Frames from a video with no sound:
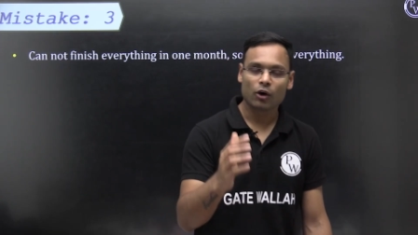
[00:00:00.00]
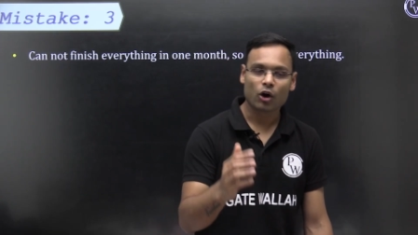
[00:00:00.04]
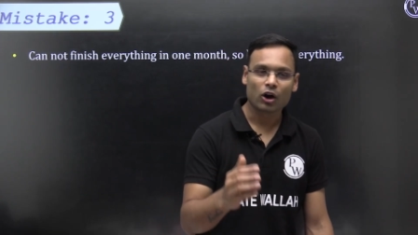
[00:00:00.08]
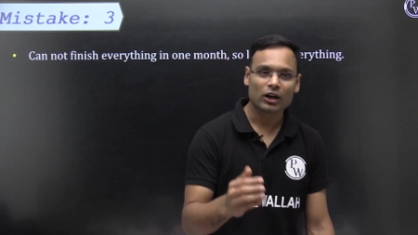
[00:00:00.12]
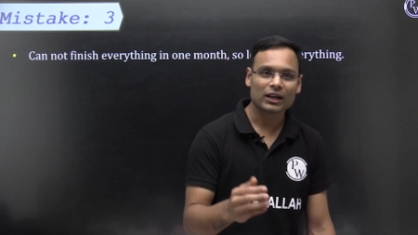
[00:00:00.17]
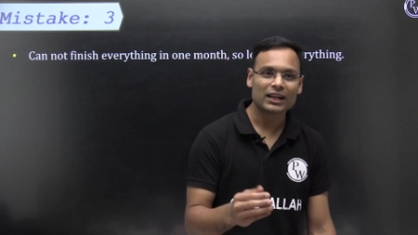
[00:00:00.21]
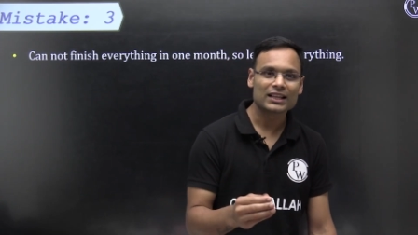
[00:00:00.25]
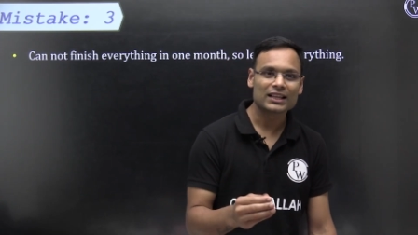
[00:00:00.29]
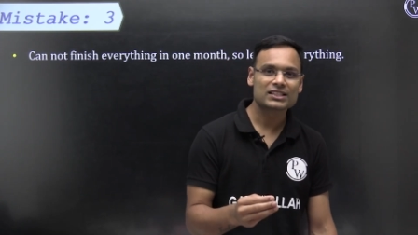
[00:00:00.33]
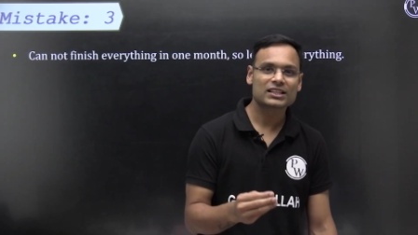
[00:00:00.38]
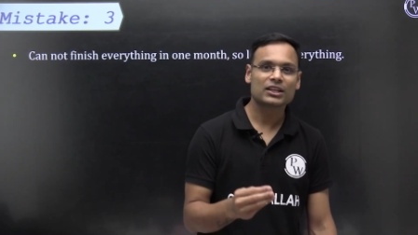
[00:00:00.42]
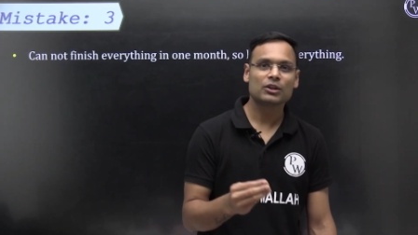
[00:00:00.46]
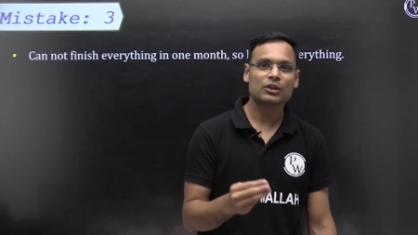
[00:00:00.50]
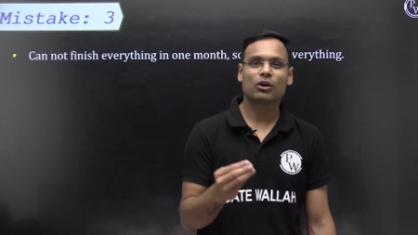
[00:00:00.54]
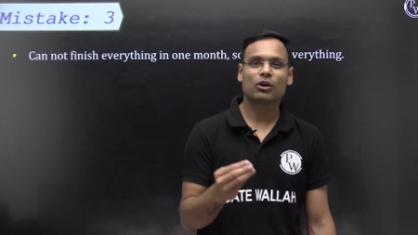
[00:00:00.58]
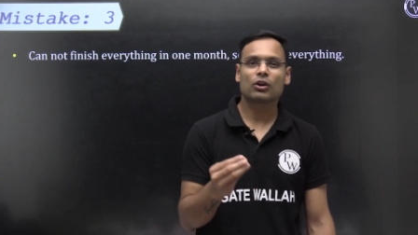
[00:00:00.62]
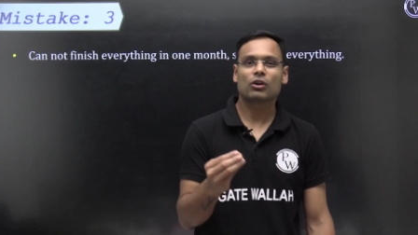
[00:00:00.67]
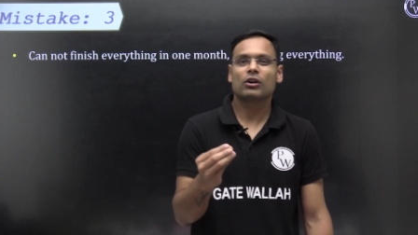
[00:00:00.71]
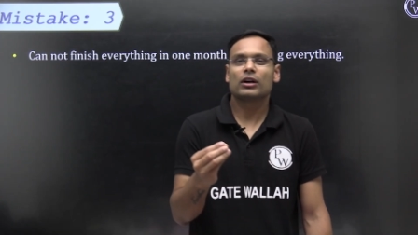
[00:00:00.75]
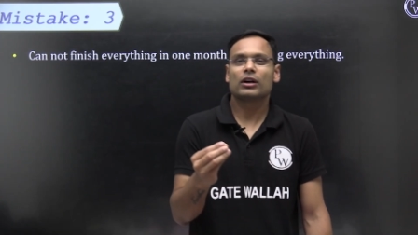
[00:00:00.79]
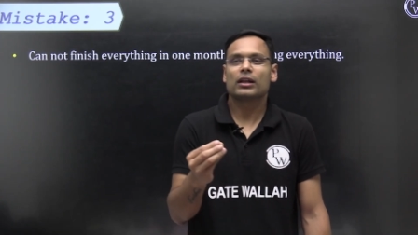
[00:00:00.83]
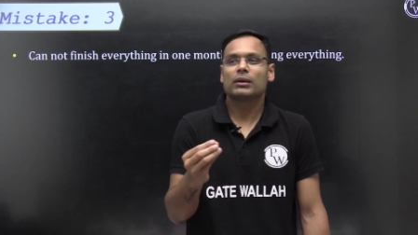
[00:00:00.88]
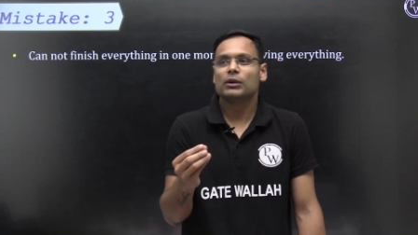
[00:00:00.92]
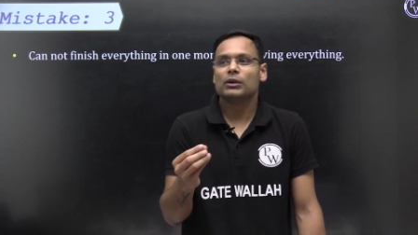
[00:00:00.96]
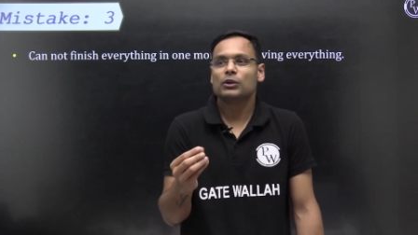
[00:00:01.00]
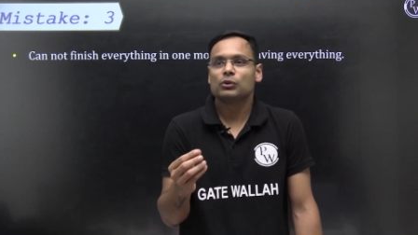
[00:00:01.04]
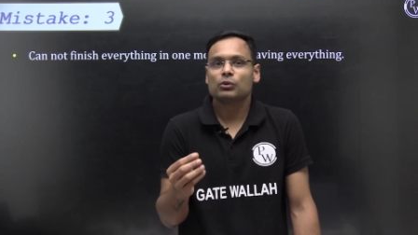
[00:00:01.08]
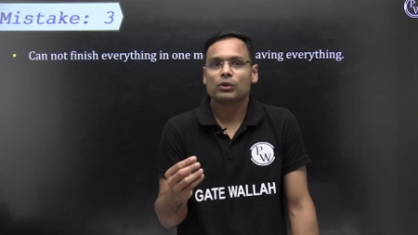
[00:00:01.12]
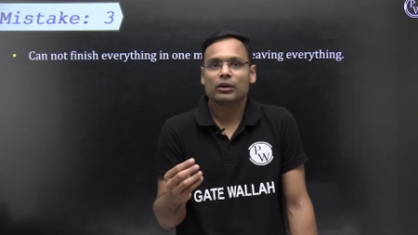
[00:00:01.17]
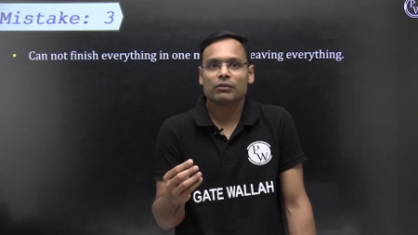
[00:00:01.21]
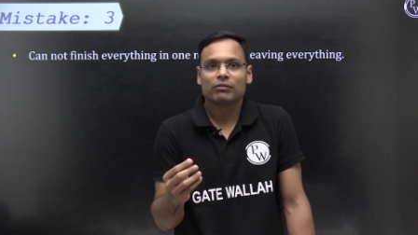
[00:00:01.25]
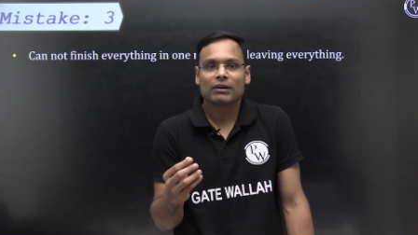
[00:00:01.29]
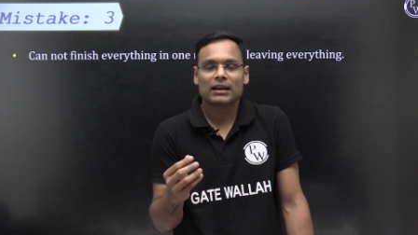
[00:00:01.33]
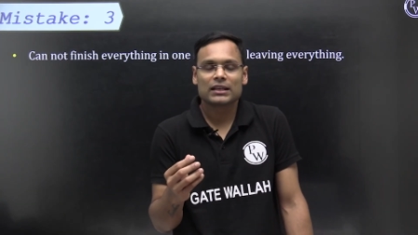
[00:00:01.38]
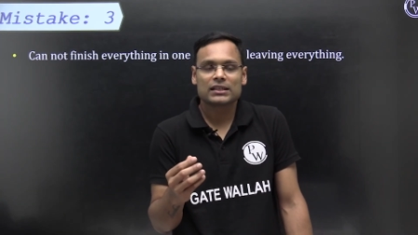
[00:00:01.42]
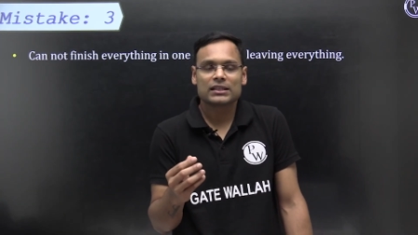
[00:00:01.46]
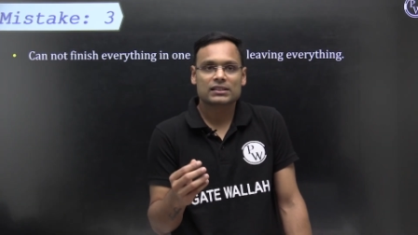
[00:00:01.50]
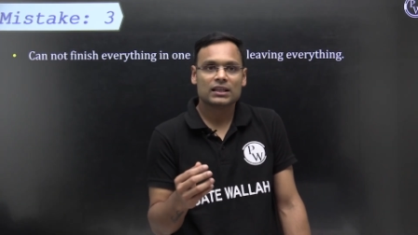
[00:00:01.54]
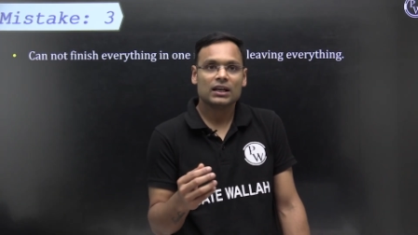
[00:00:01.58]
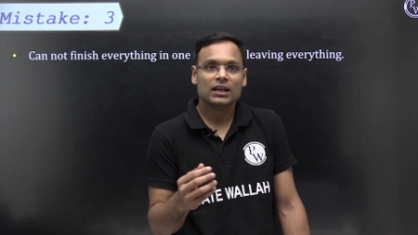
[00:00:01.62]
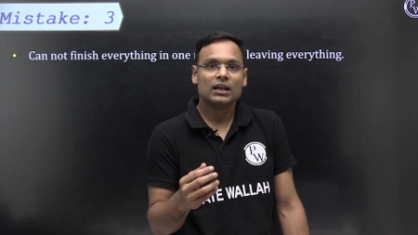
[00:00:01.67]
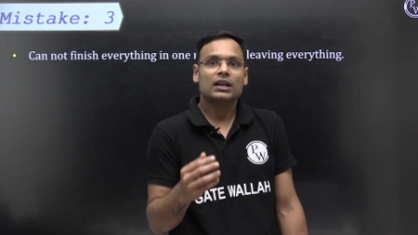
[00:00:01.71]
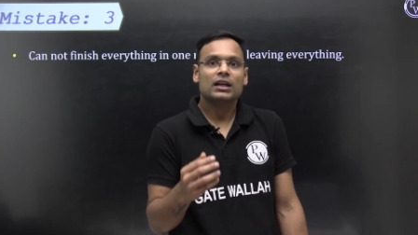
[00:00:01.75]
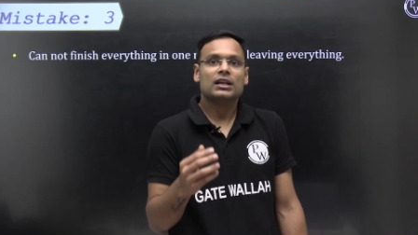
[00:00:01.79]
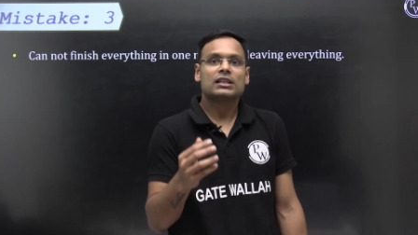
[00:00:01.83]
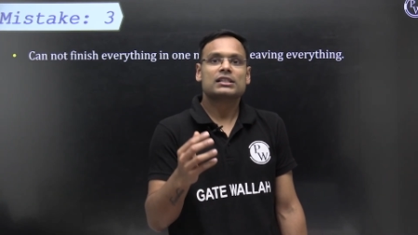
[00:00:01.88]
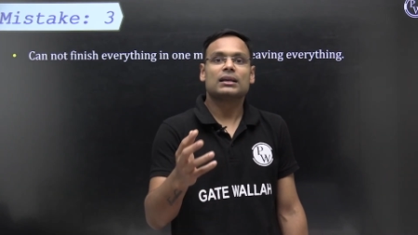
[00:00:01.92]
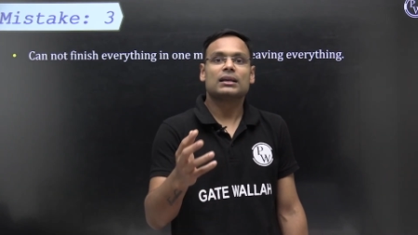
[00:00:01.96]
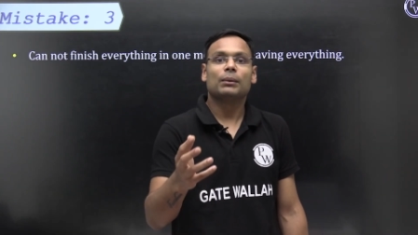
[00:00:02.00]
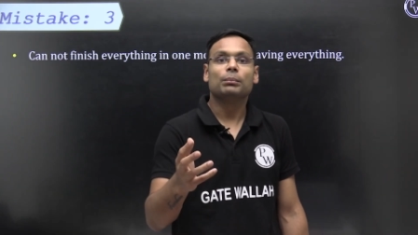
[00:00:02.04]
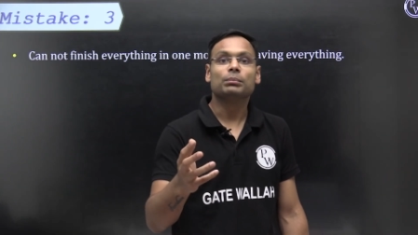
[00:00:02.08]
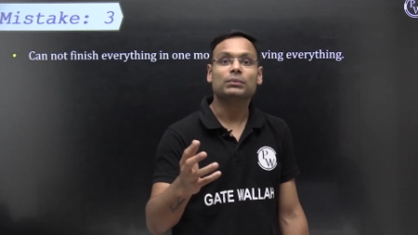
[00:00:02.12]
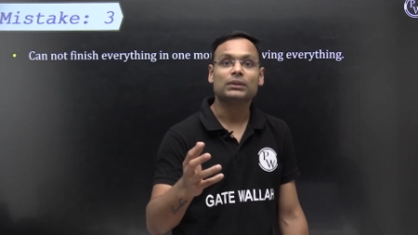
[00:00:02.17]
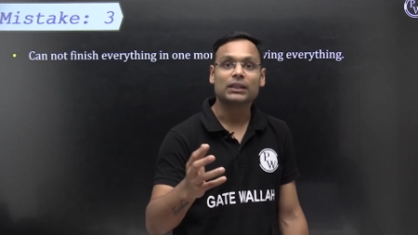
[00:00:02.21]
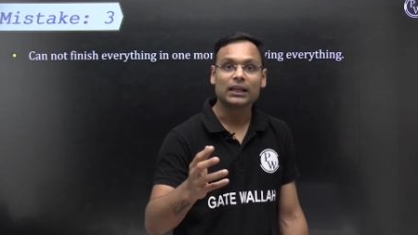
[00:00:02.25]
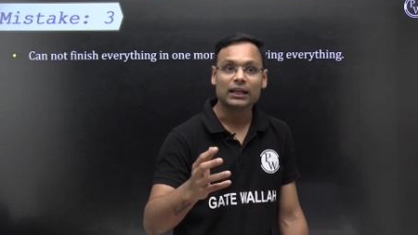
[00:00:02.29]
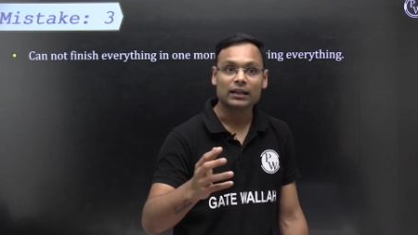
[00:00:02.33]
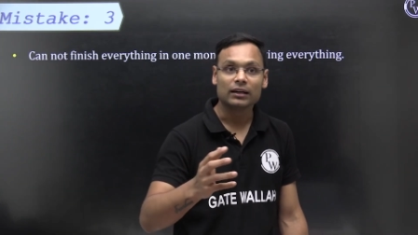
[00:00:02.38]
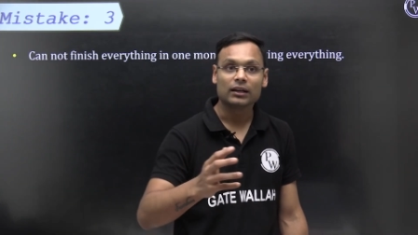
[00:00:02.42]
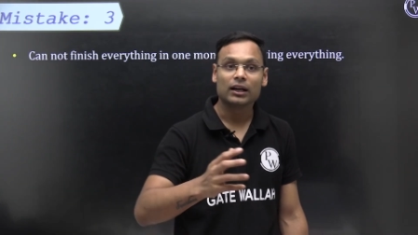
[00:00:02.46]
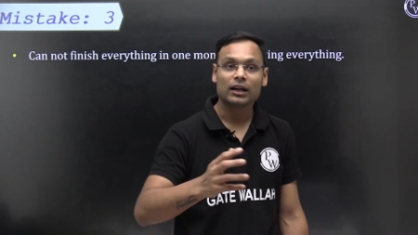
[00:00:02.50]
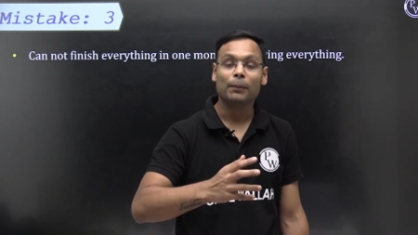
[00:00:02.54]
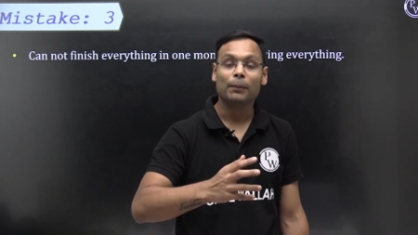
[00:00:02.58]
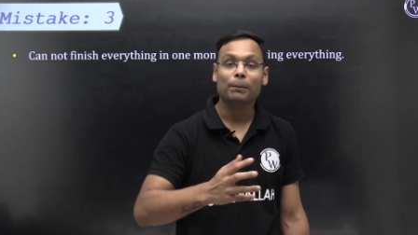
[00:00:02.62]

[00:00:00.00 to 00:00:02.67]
or let's say you are not able to revise something